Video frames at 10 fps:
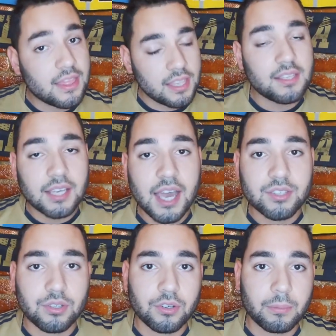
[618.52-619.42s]
and these
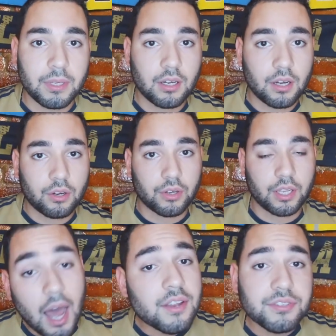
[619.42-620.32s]
guys are going to be hungry.
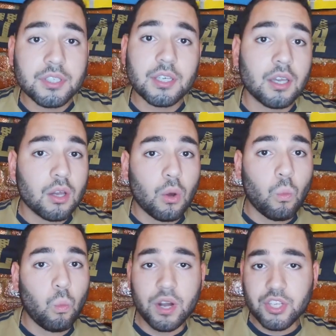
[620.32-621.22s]
Honestly,
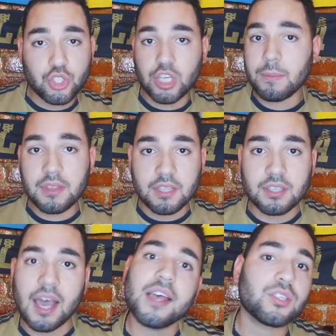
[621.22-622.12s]
what is Jim and
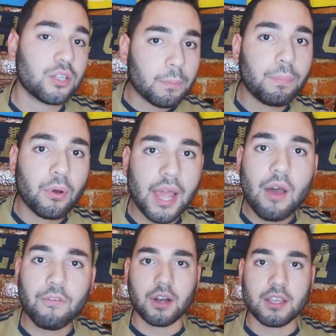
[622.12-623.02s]
these guys going to put
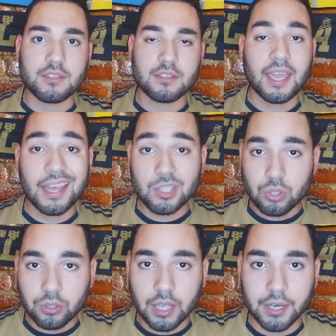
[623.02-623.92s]
out for us against
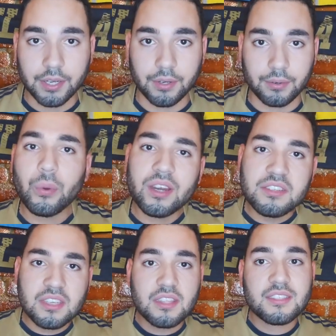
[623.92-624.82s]
Orlando? Are we going to
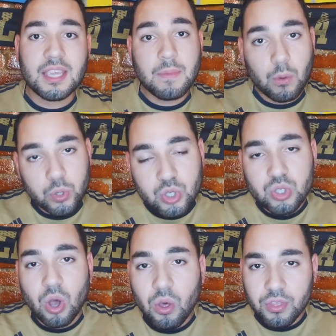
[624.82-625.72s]
see the team that we
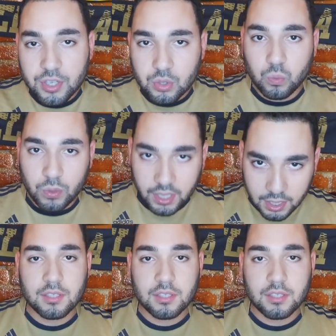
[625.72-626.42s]
saw this week?